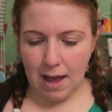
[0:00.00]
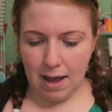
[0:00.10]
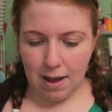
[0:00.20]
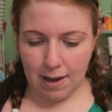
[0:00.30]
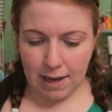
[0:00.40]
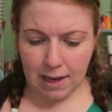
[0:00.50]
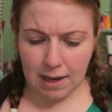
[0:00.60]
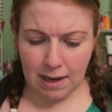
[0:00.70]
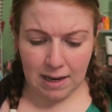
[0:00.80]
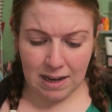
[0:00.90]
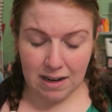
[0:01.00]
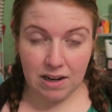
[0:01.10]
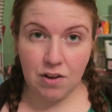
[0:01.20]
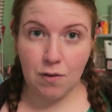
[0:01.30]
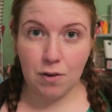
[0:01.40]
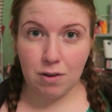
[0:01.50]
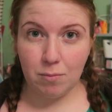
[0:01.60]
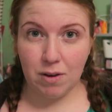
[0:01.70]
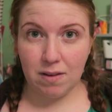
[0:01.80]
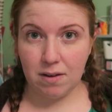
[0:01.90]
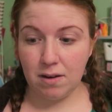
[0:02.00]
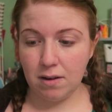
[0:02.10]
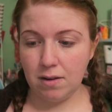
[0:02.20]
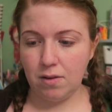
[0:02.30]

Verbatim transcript: Uh, in English for some reason.